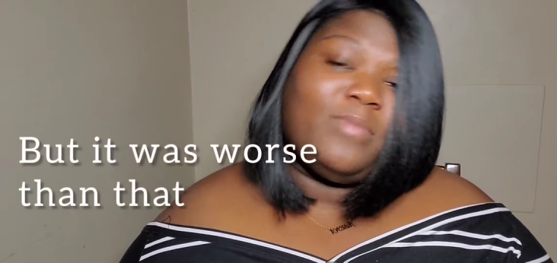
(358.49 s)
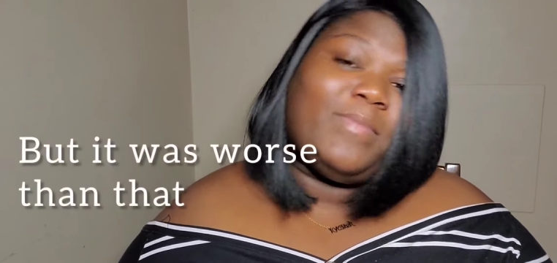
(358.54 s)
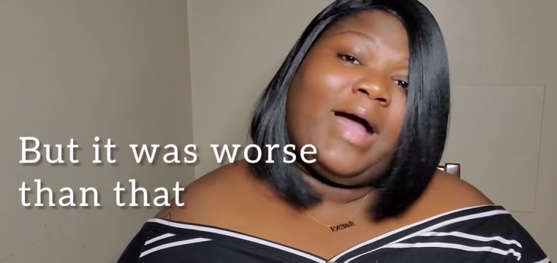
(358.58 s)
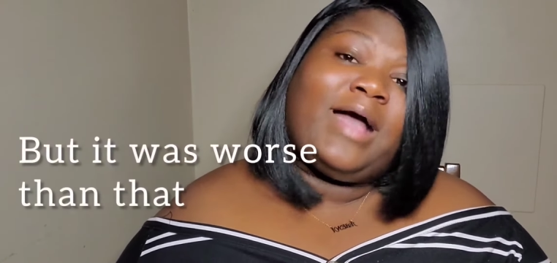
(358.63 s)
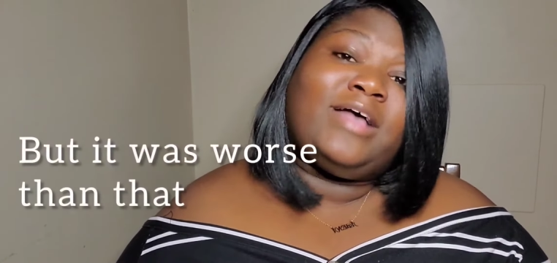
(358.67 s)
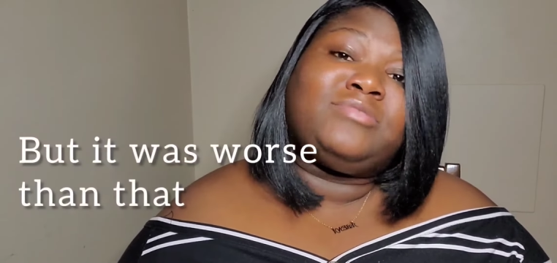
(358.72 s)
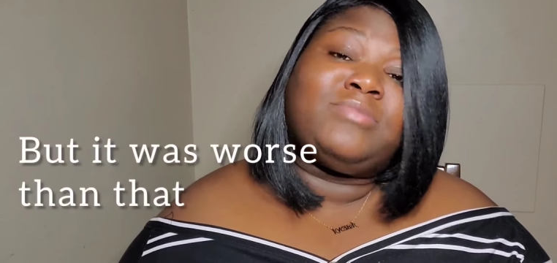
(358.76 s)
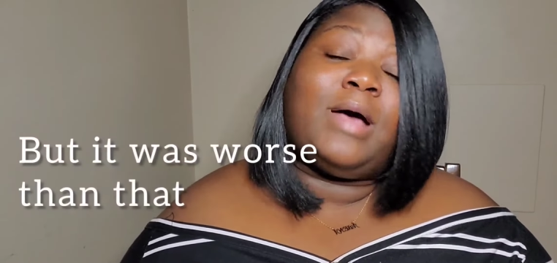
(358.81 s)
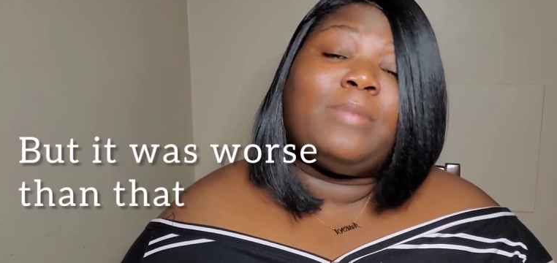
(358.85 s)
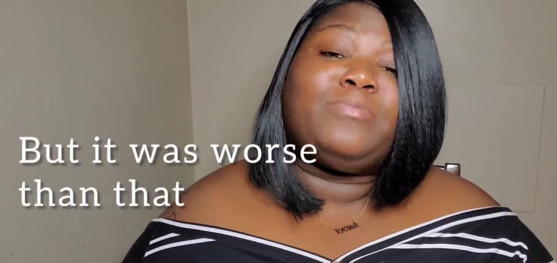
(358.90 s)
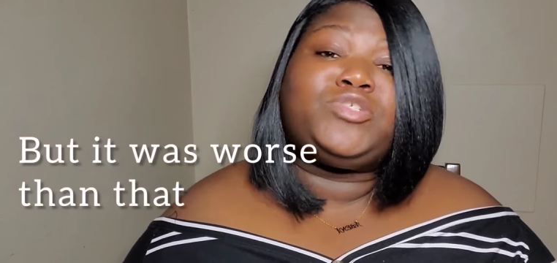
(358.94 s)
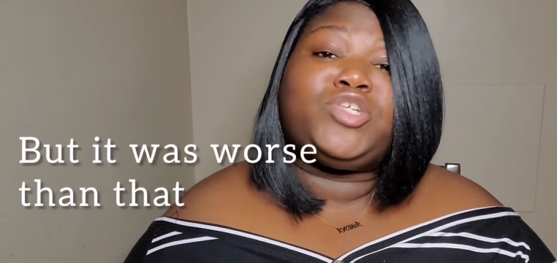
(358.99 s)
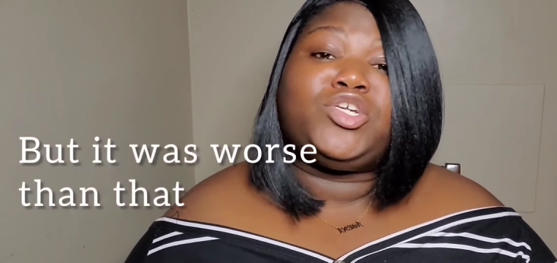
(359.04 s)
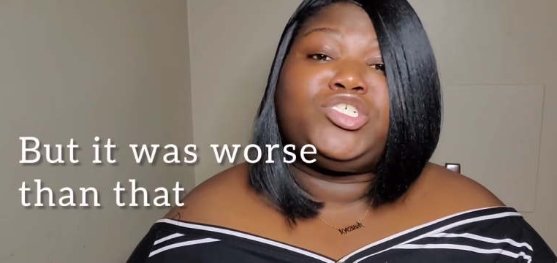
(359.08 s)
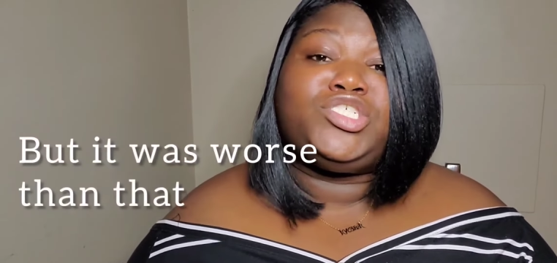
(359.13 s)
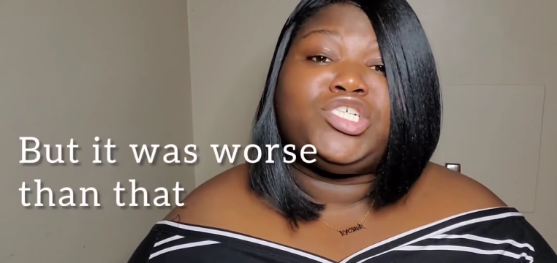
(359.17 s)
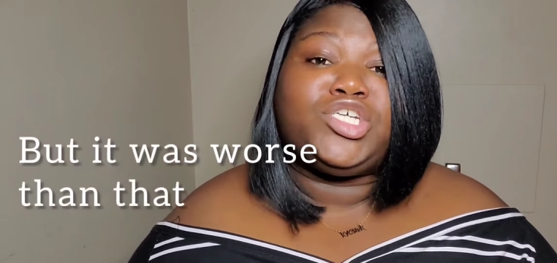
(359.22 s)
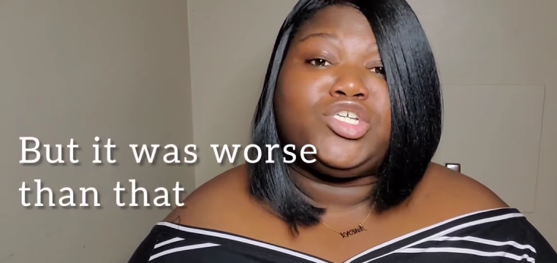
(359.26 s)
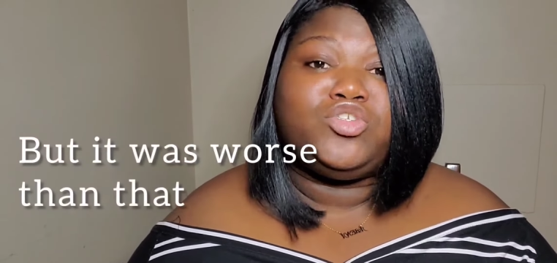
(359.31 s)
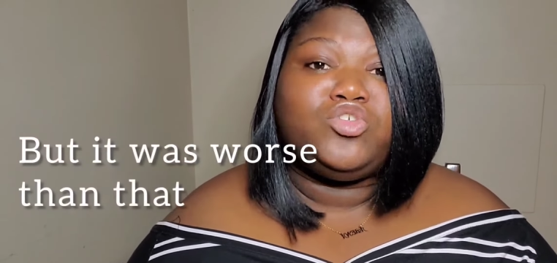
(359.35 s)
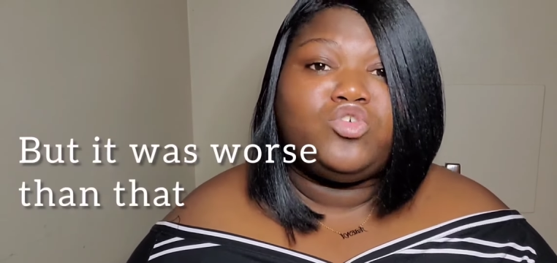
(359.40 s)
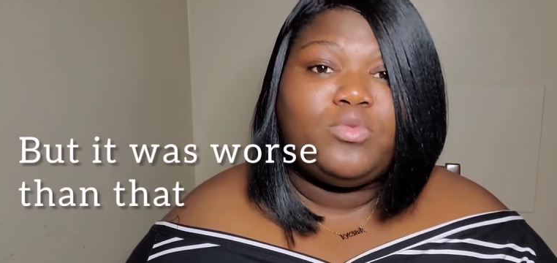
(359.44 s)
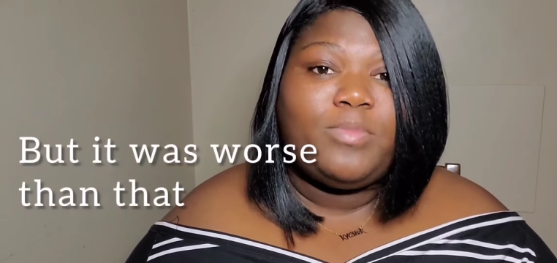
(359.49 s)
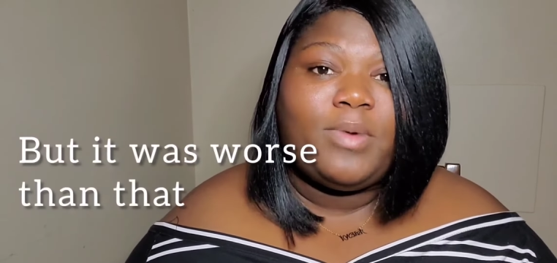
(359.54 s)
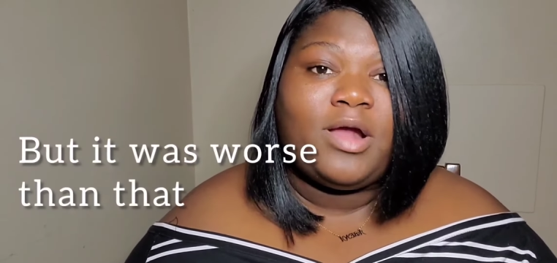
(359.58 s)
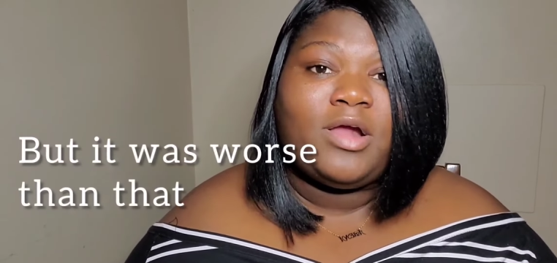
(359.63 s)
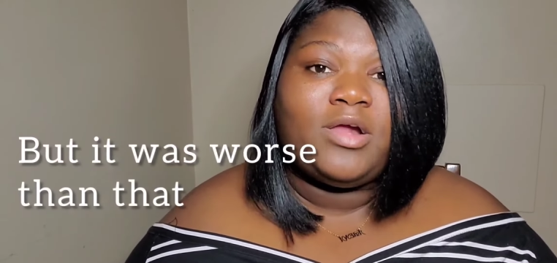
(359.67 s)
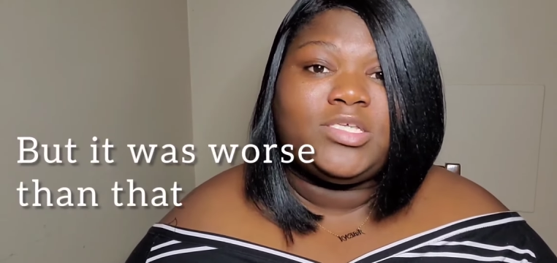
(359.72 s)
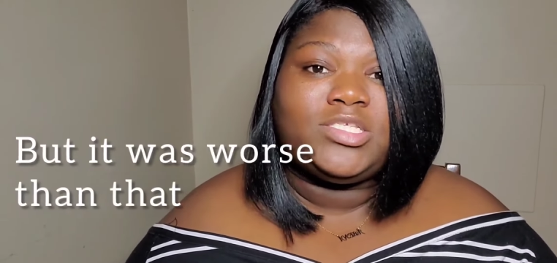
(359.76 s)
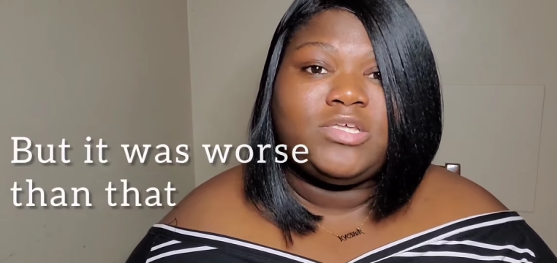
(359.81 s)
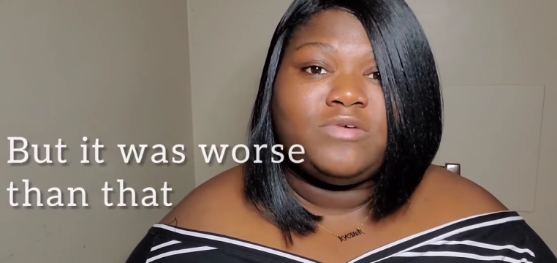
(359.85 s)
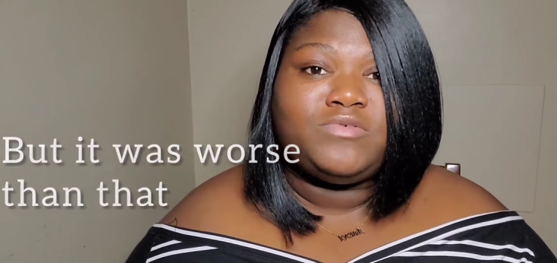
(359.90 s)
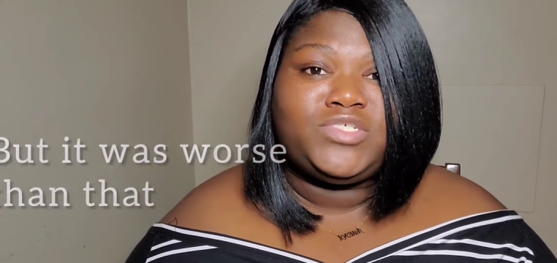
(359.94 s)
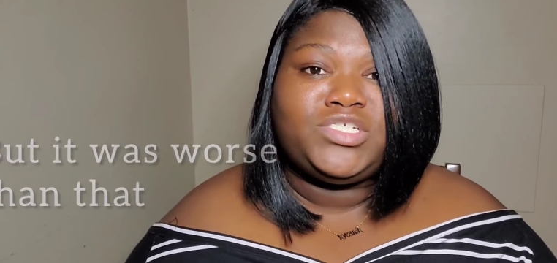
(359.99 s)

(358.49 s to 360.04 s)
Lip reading: I'm sure she could do it by herself.